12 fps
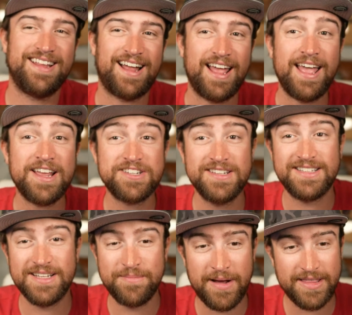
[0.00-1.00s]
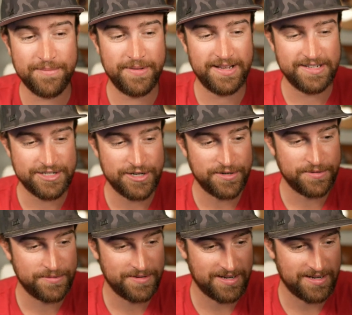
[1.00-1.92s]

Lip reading: I actually did buy the banjo.